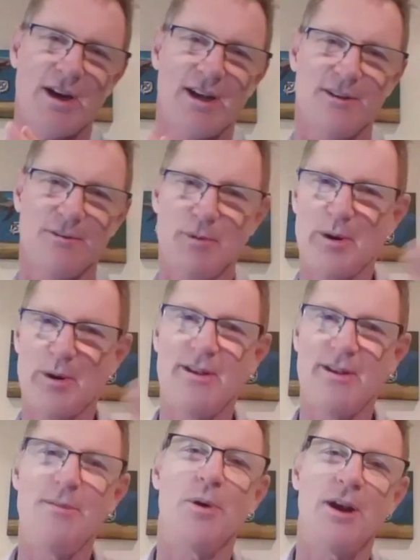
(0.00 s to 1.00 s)
hard and we
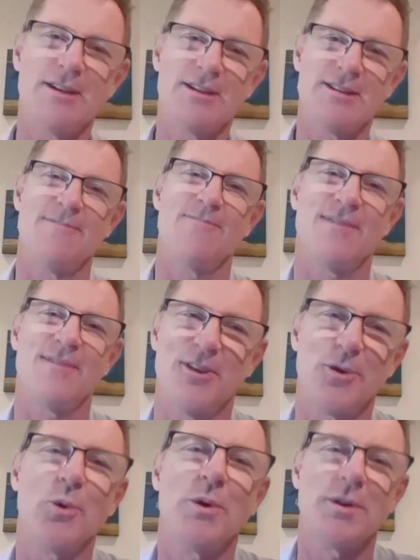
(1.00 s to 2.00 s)
won't embrace
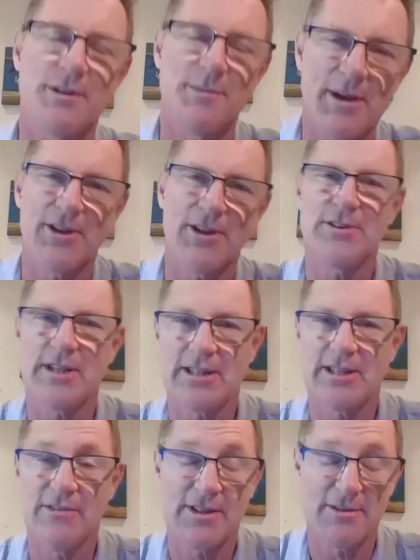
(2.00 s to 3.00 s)
thought about
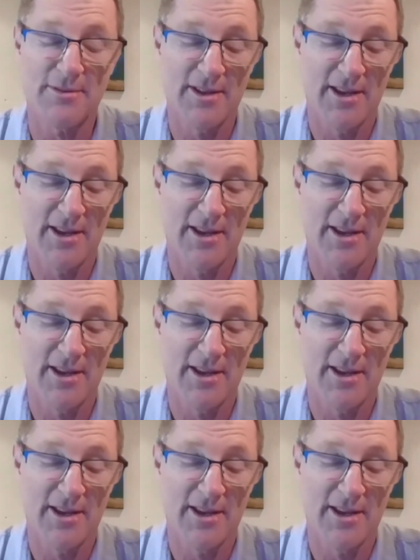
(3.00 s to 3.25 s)
those activities.